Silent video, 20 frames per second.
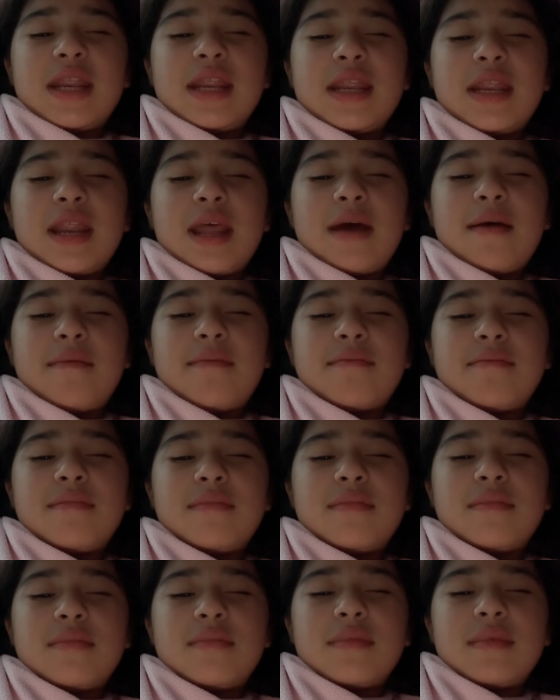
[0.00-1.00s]

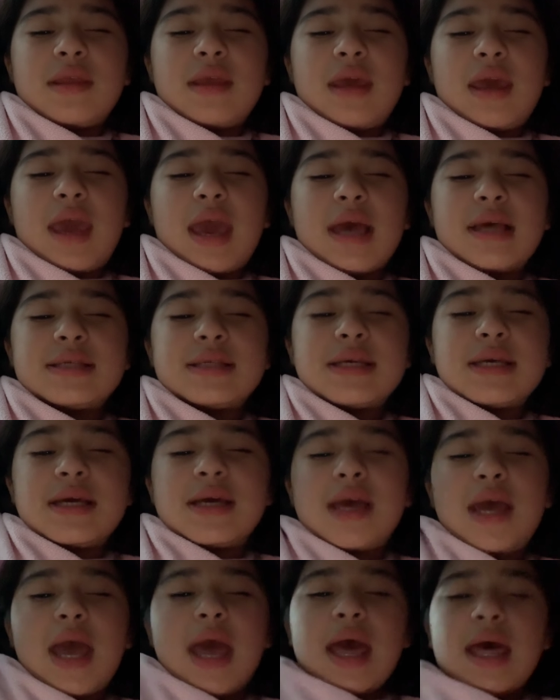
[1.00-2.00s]
I'm guessing
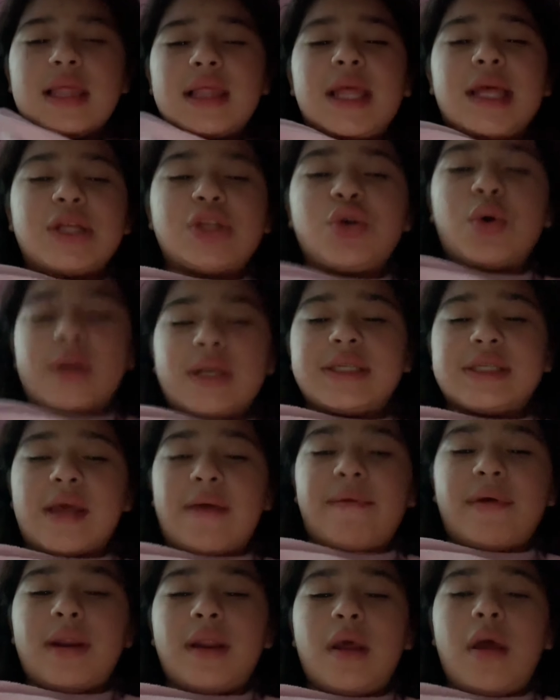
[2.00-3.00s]
I think
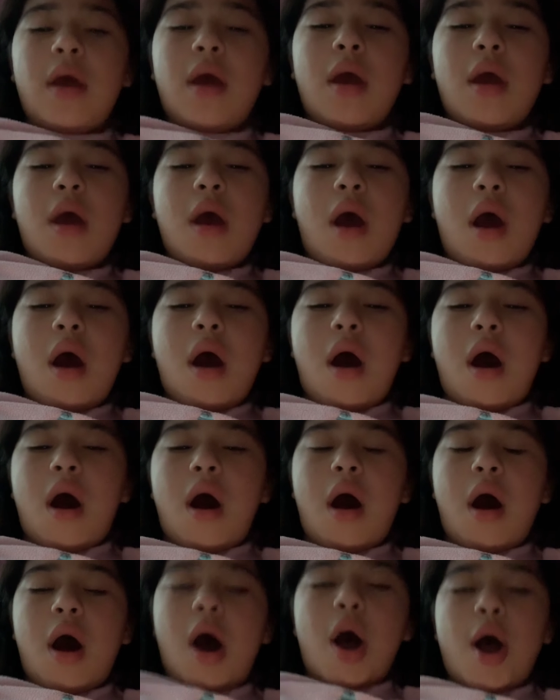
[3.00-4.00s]
27
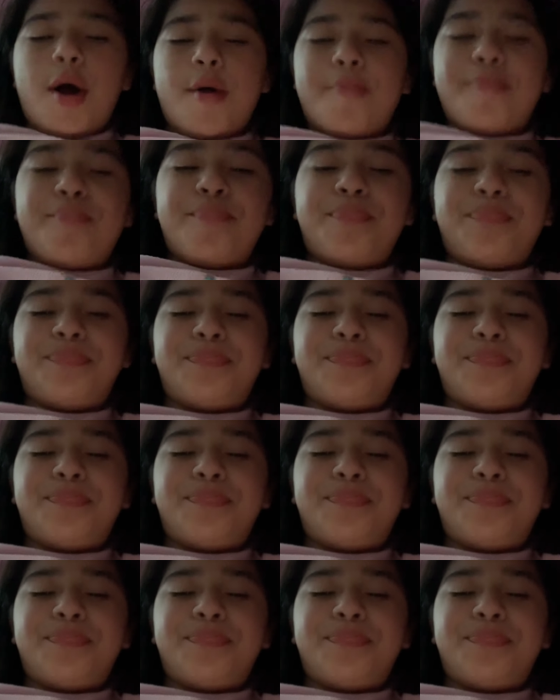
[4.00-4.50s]
um